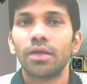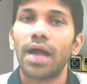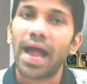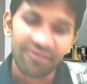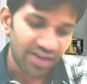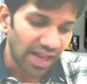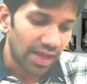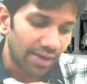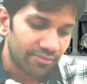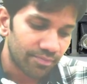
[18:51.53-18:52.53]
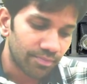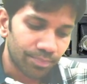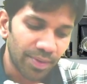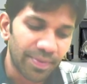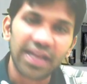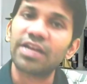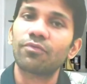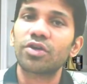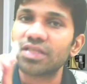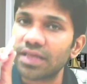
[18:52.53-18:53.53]
I've prepared an
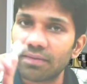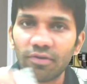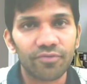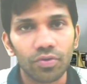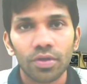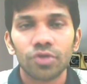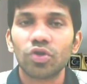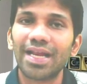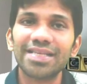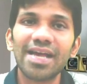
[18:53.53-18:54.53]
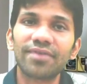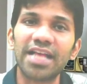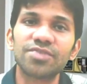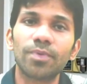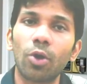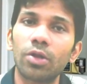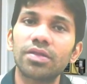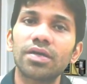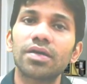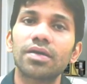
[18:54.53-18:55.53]
invoice in name of you. So can I say I've transferred all
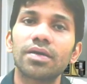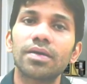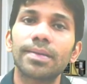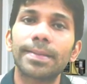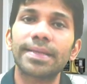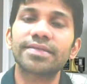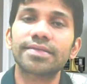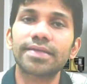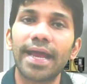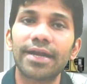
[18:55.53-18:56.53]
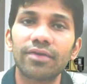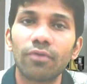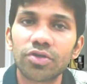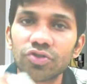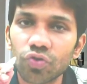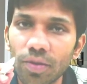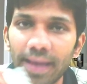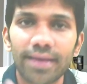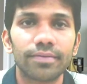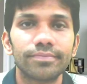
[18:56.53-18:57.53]
the risk and rewards to the
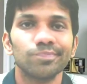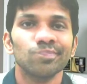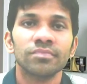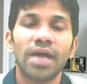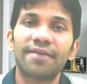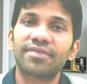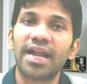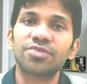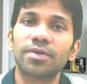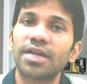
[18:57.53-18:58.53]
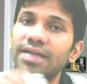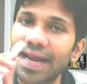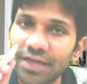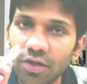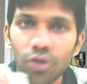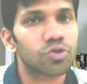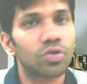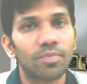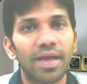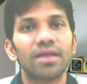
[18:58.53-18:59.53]
buyer? I've transferred the title also to the
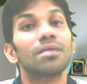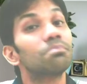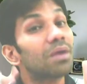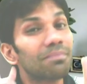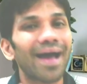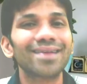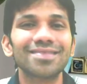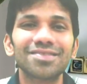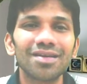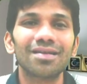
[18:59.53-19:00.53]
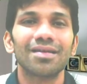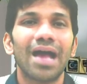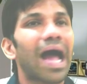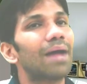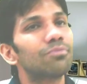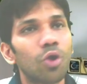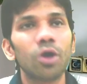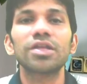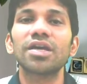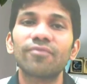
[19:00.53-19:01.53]
buyer. But buyer says, sir, I'm not
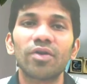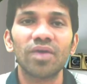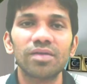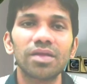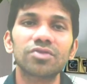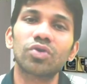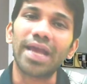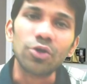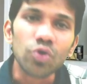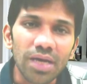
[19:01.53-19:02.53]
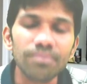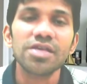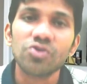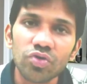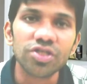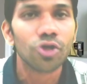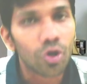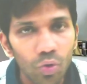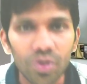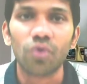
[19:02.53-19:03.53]
here for month. So can you keep these goods in your
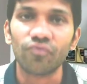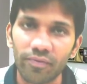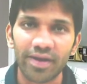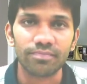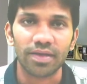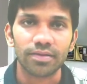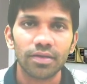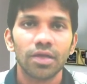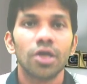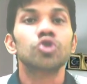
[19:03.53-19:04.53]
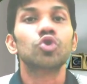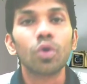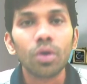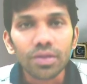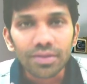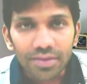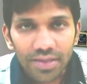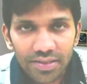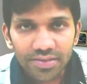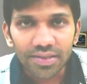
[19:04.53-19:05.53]
godown for 1 month? So
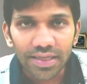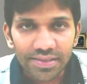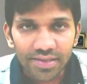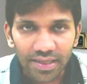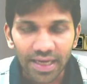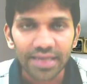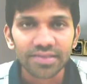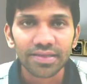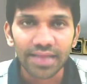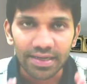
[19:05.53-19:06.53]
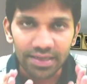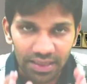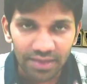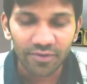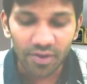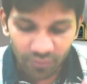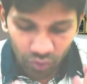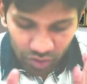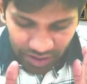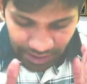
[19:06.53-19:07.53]
this is a case that delivery of
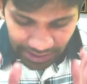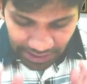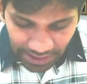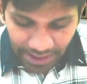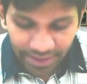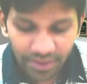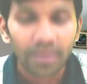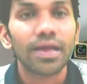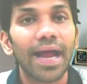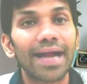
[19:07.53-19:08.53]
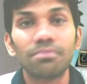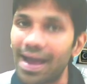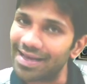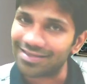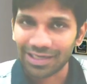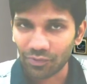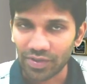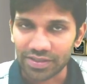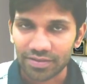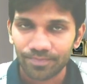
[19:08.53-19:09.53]
goods delayed at buyer's
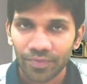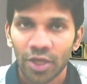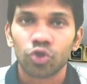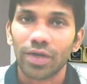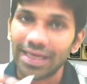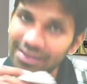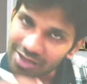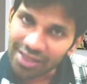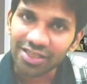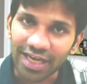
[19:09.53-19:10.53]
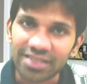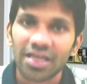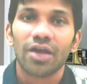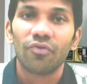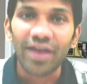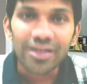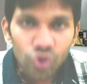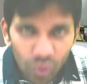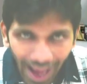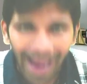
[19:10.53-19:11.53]
request. So in such case, when
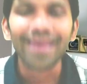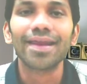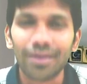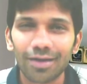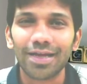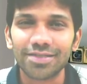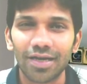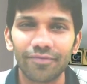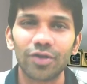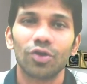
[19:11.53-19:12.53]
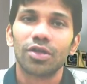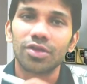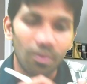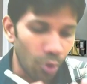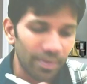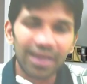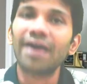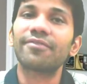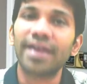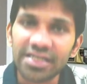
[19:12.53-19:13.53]
should I recognize the revenue? The moment
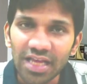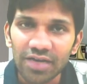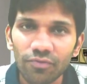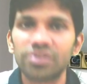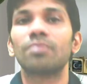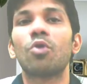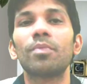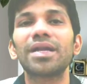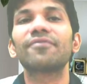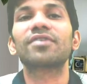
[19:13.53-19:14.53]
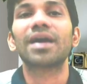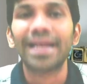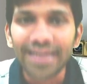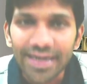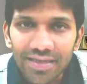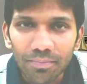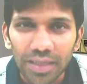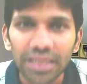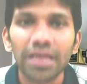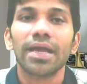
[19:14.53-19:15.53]
I've raised the invoice, the moment I've collected the
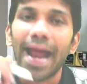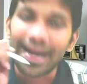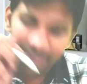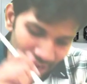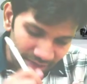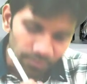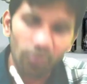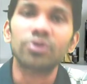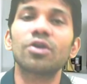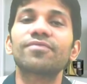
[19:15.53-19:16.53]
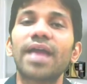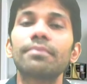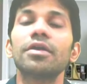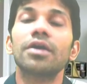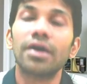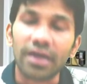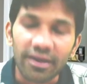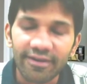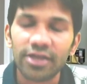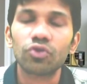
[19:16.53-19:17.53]
money, at that point of time,
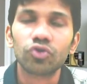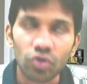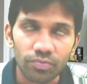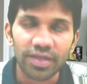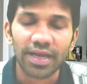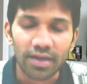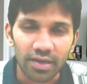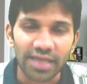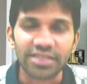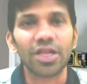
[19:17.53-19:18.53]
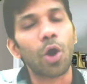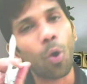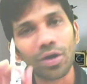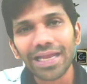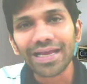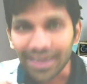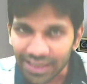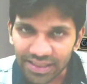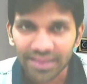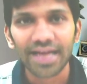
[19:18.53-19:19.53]
revenue should be recognized. The only
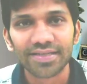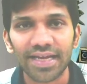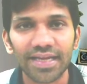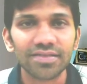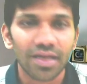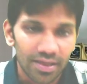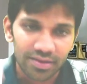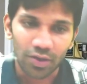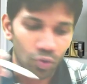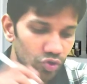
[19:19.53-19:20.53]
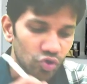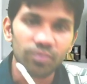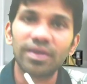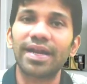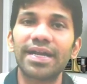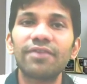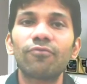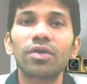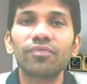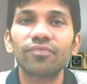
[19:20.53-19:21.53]
condition they are saying is the good should be ready
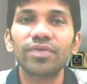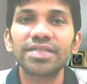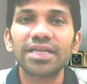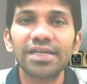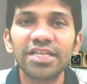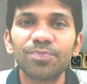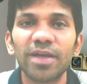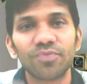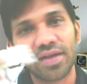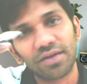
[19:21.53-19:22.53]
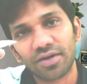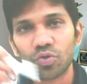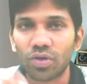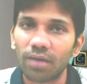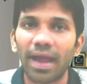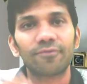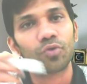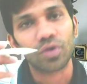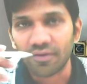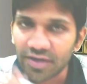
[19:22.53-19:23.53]
for physical dispatch. Whenever you come, I have to
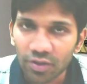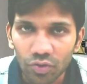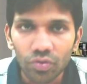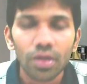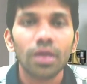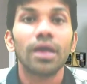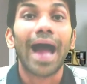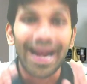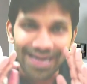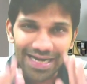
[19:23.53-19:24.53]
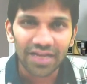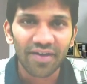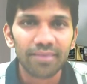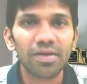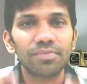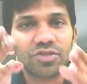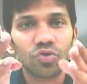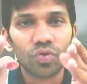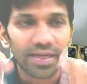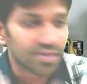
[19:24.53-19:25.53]
give it to you. Identifiable means you
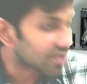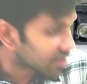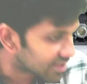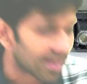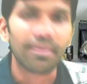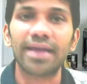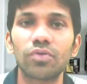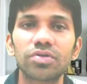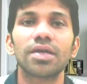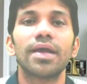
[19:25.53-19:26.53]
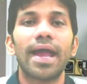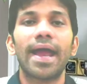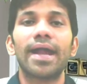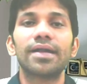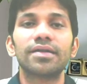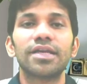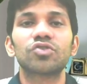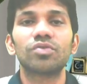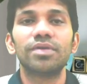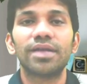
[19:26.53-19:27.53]
can say, sir, these are my goods and they
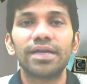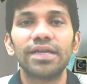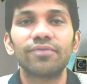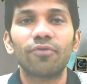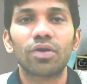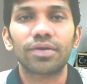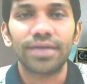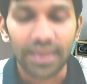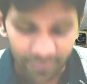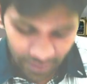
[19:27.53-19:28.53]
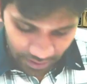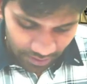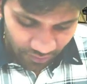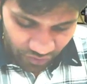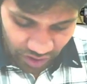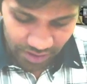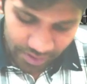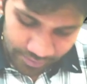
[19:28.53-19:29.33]
should be ready for delivery. Finish.